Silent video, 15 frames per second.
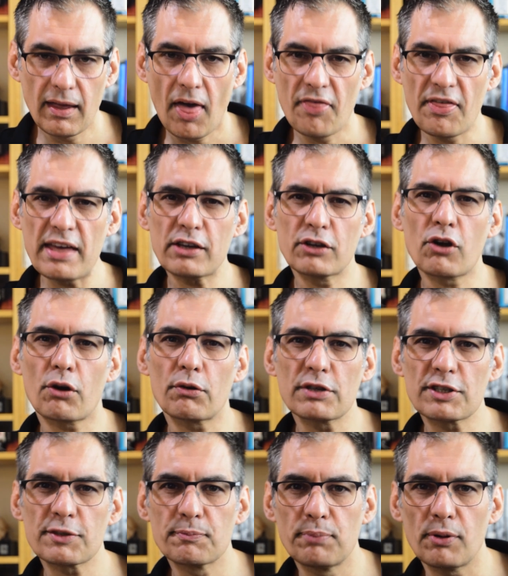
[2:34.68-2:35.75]
They
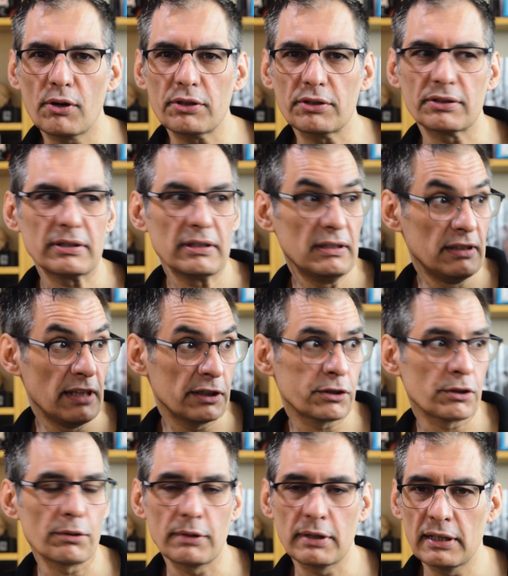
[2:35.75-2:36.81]
correspond
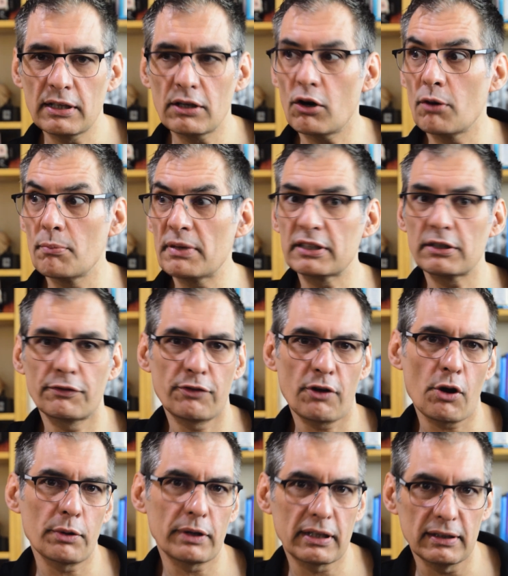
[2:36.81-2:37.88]
literally or
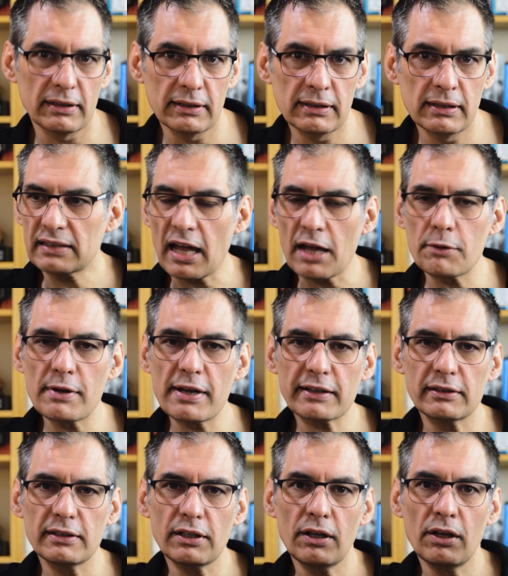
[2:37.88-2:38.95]
metaphorically
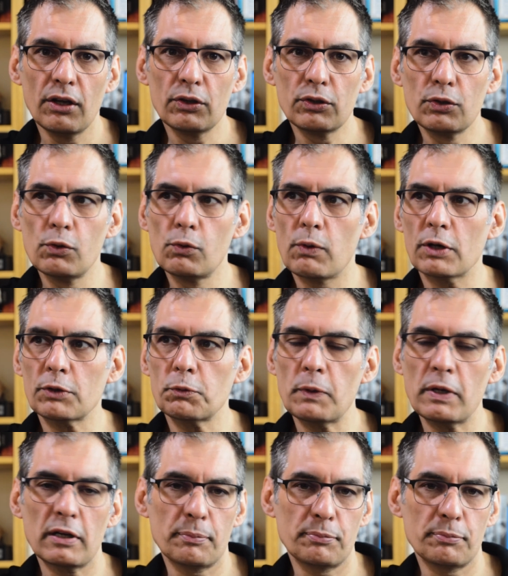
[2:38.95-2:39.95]
directly to what we are